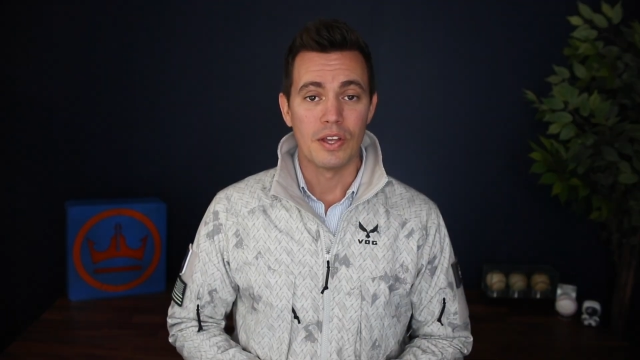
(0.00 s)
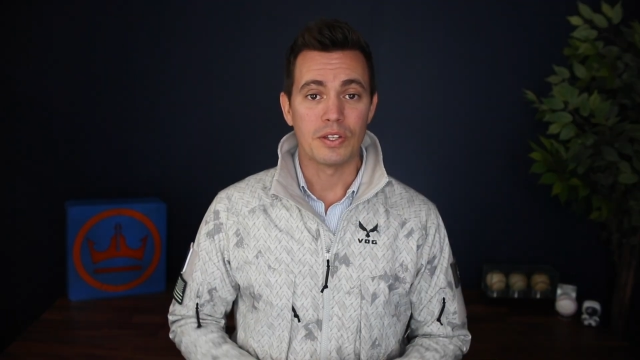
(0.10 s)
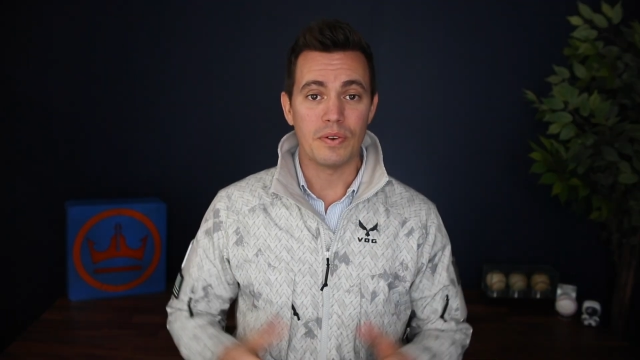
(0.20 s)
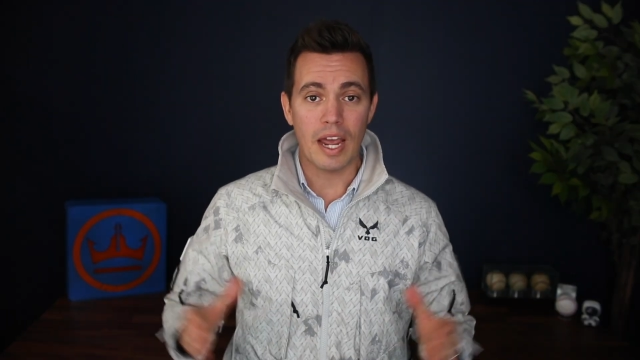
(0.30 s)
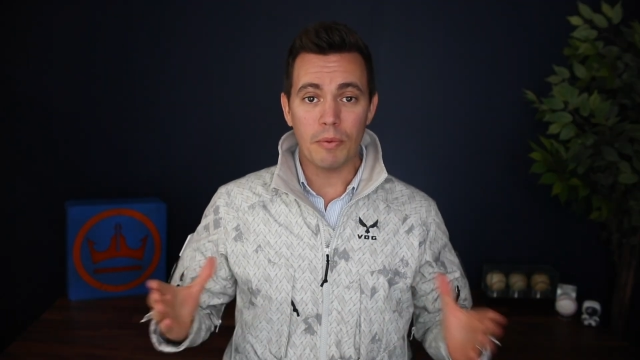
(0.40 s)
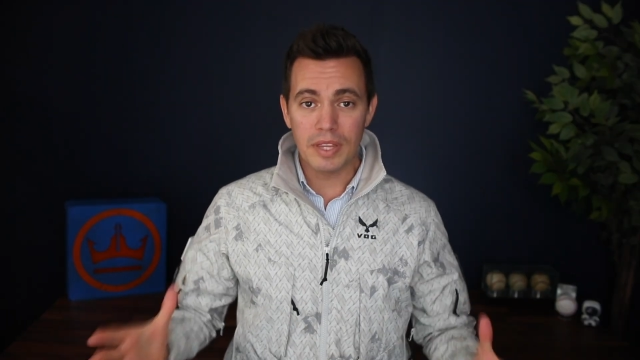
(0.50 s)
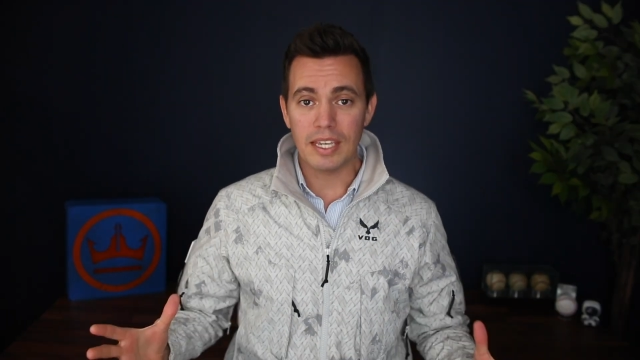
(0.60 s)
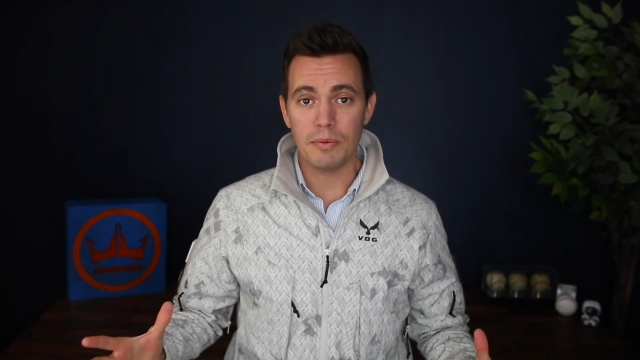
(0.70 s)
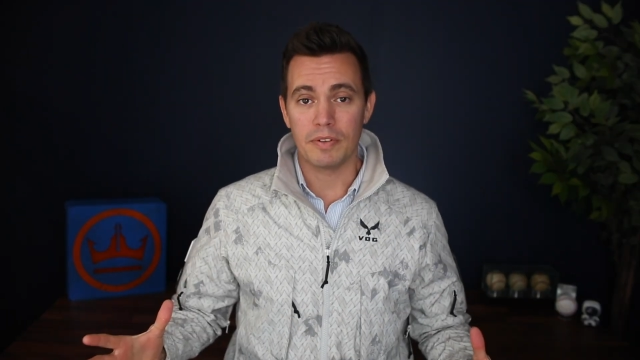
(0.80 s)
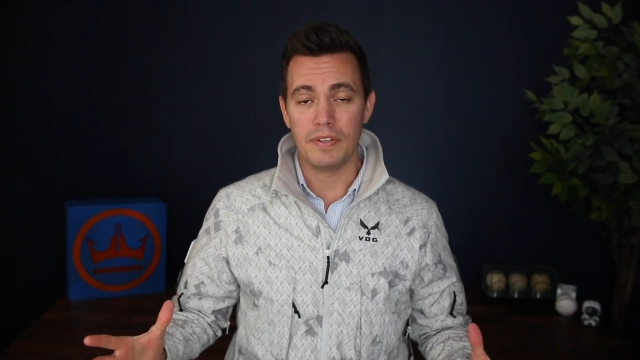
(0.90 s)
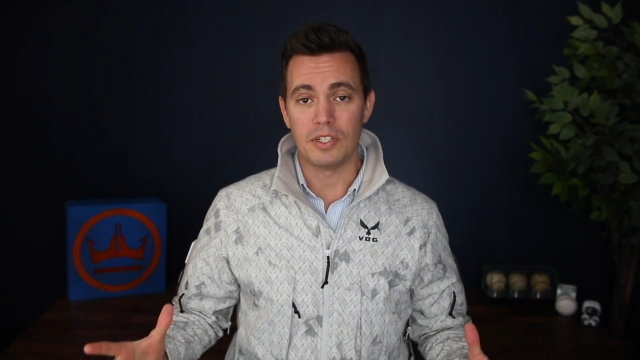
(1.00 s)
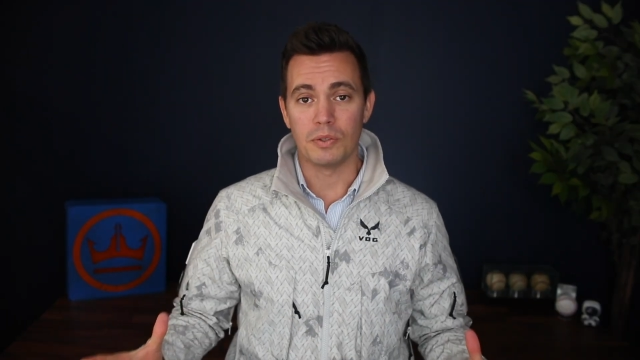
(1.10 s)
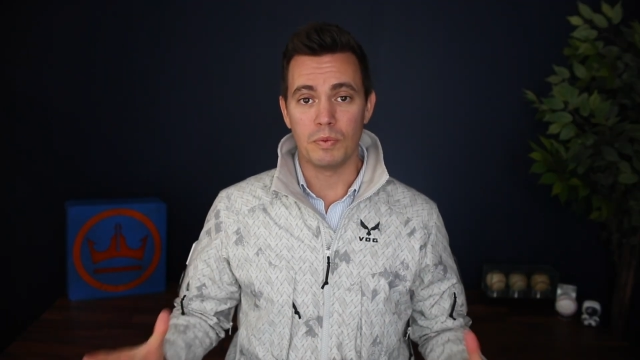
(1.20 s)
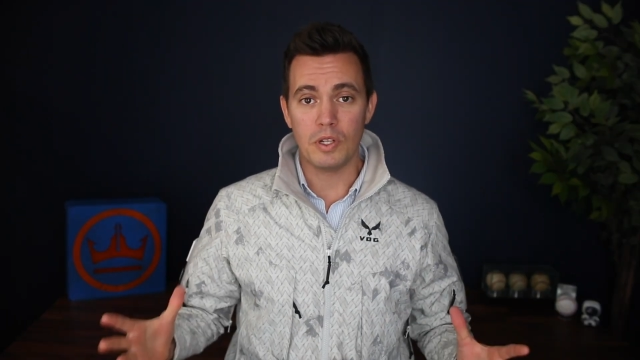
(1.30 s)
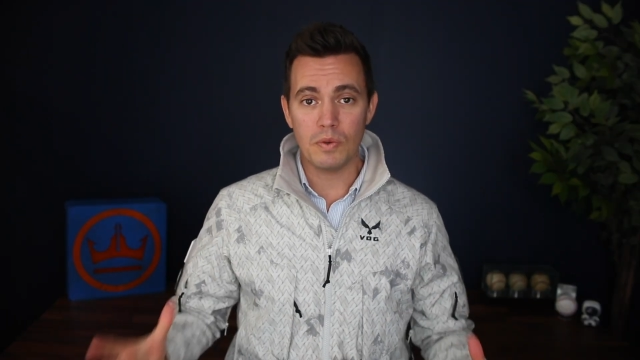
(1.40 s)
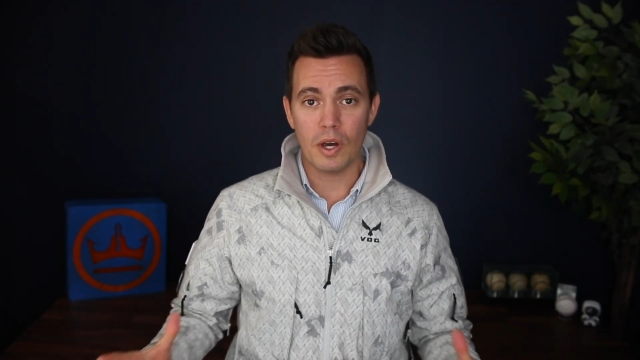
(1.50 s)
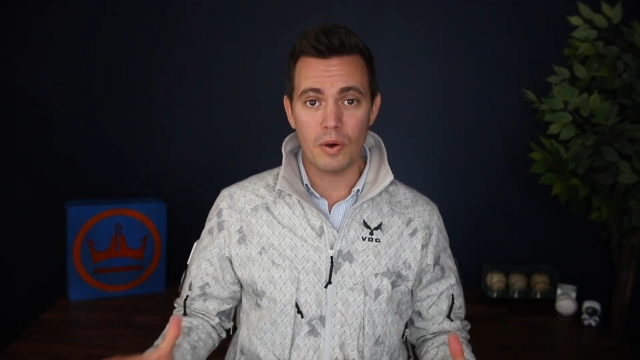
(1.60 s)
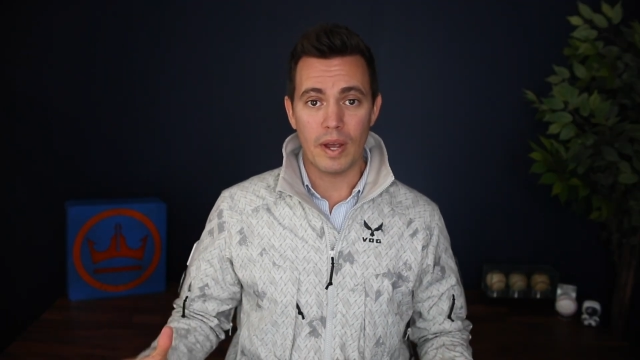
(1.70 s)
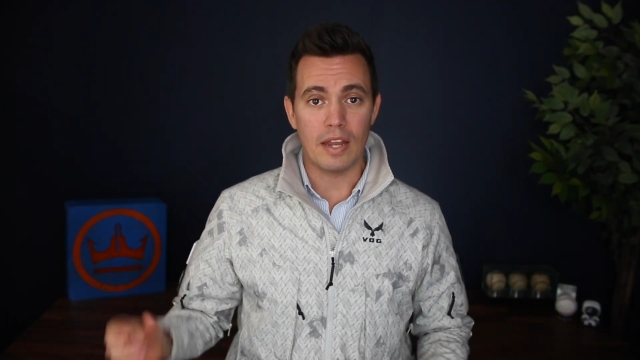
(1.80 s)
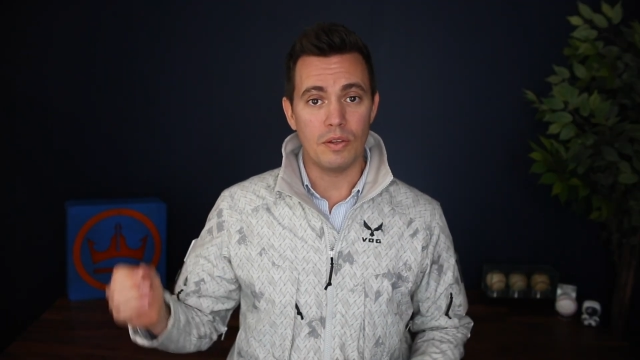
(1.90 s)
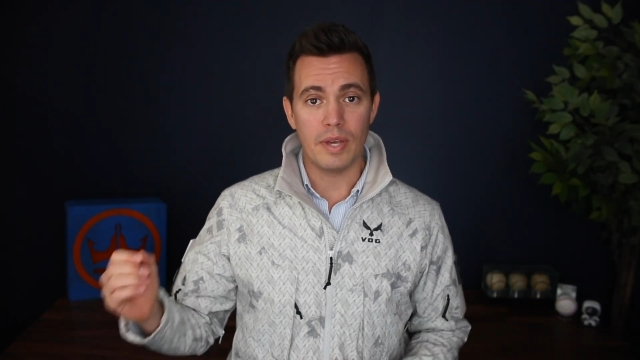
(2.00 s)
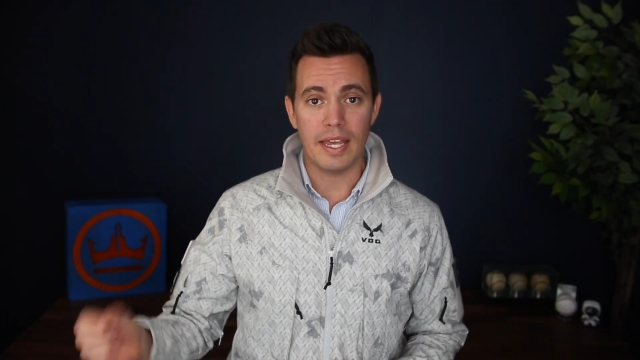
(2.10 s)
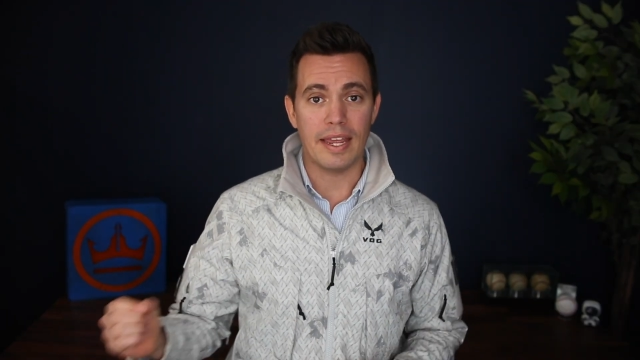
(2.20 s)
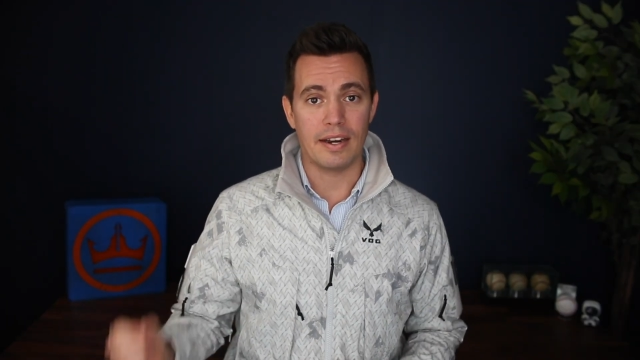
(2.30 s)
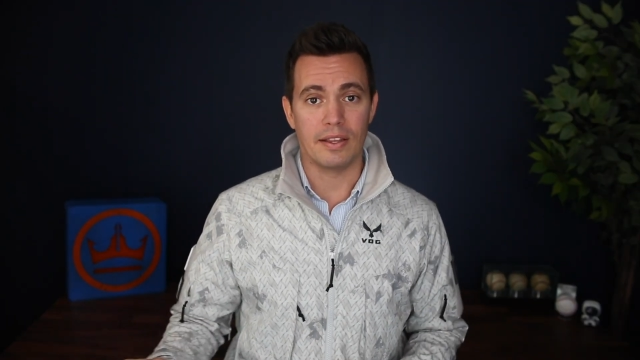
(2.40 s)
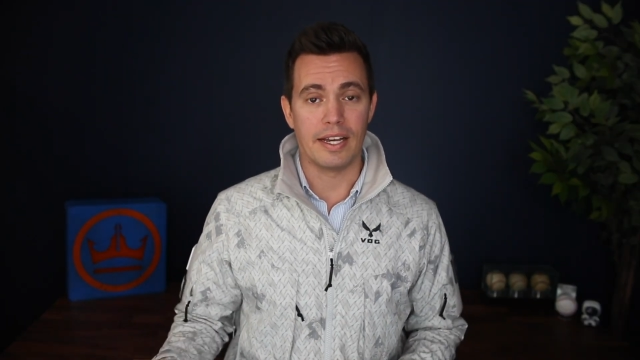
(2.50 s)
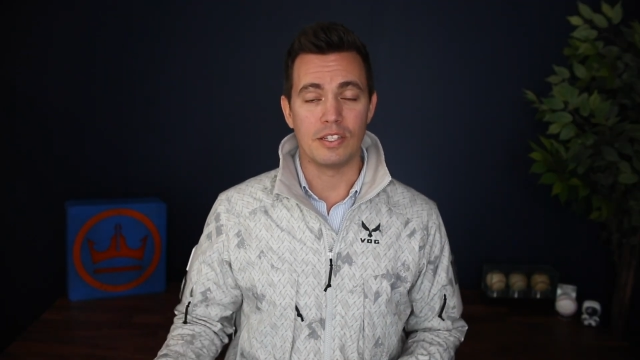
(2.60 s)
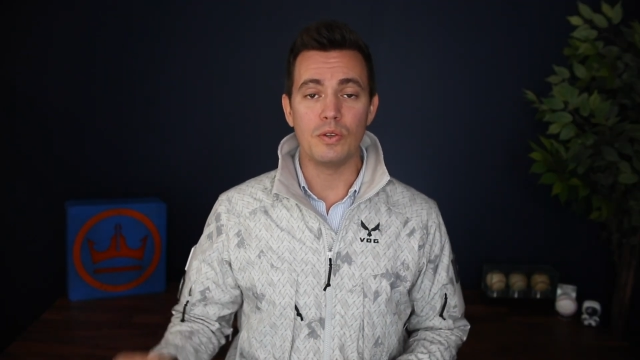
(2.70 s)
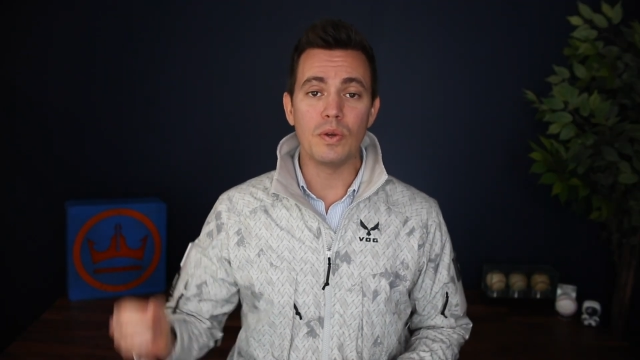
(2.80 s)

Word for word: So now with the keyword feature, when you go and you hit analyze,